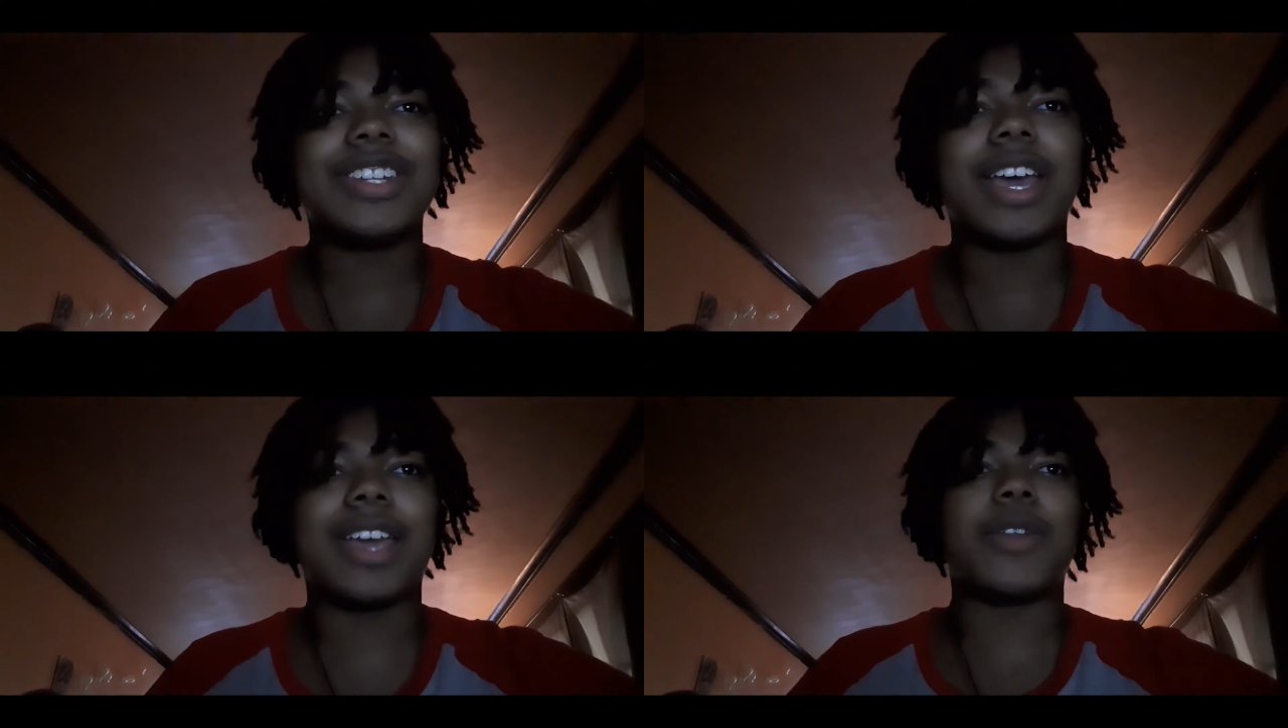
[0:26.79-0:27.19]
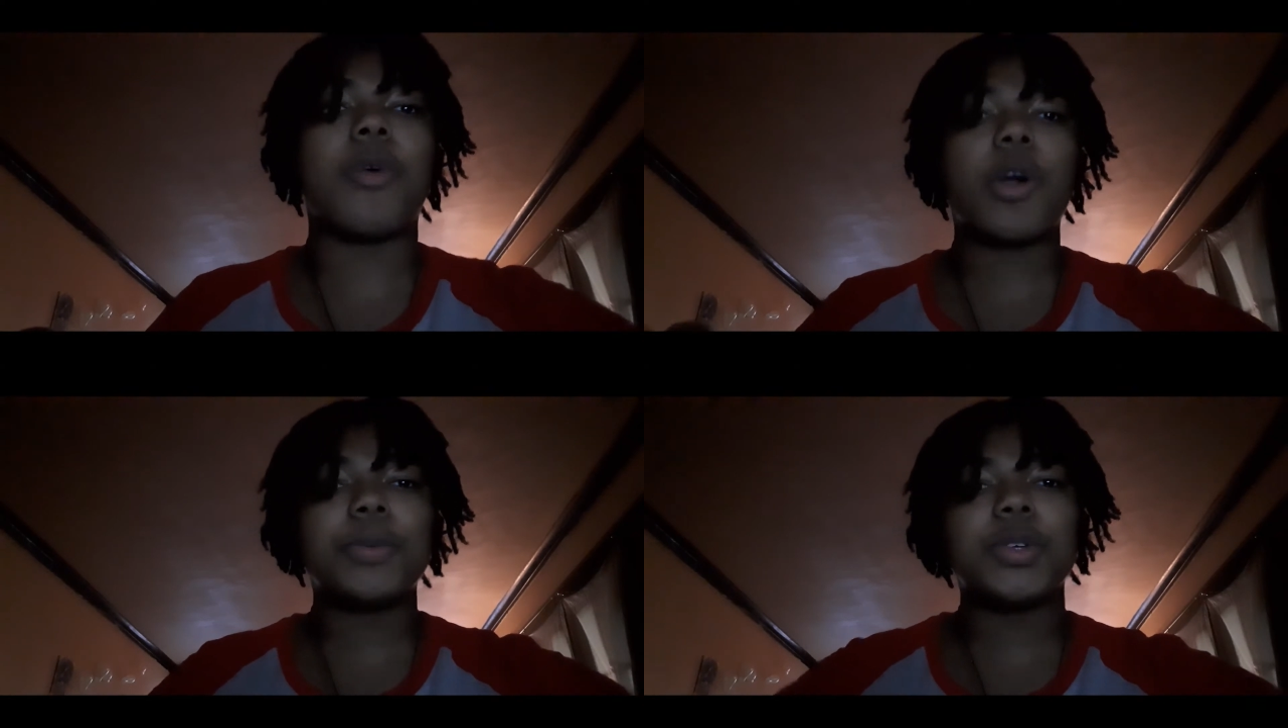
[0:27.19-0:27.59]
day, and
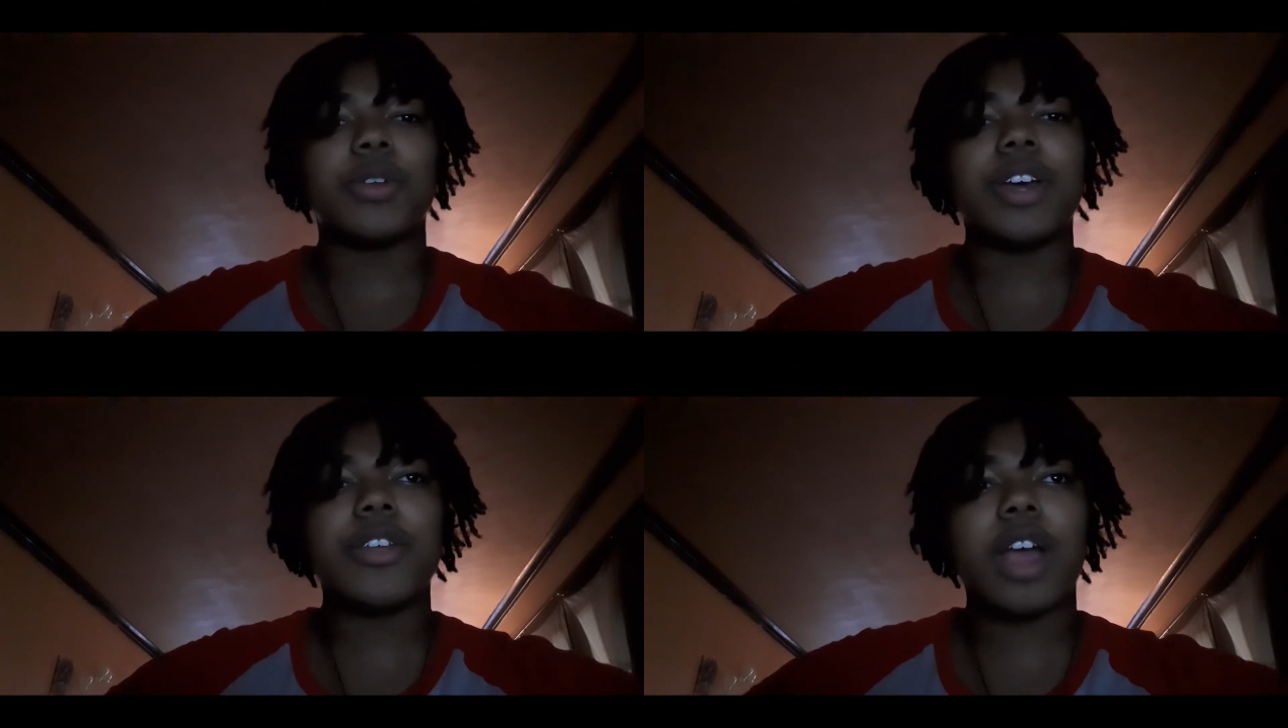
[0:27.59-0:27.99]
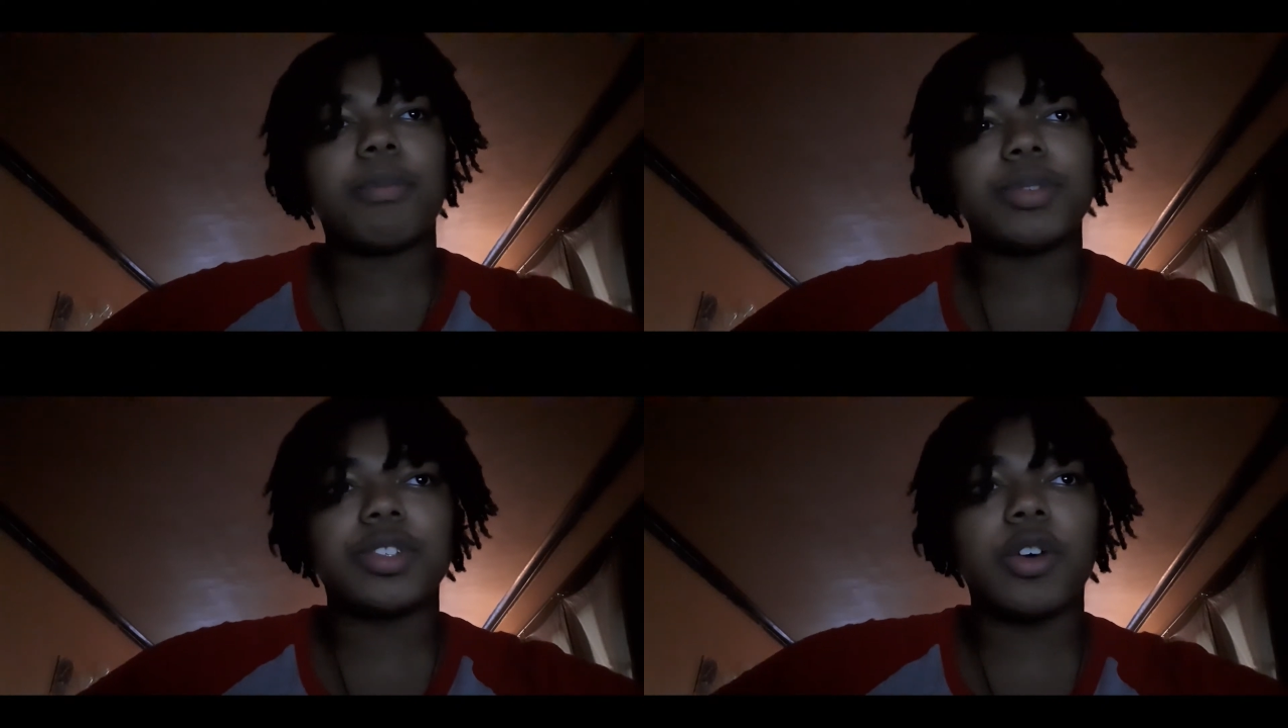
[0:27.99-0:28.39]
welcome to another
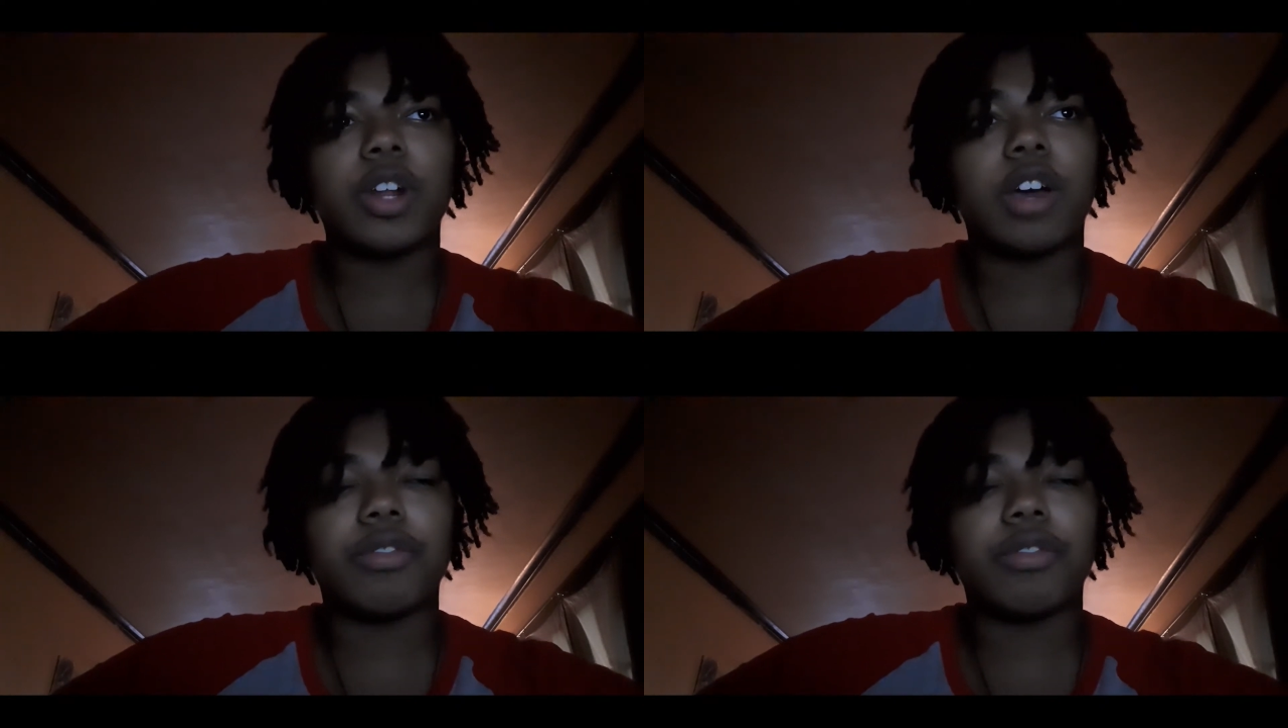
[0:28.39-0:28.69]
episode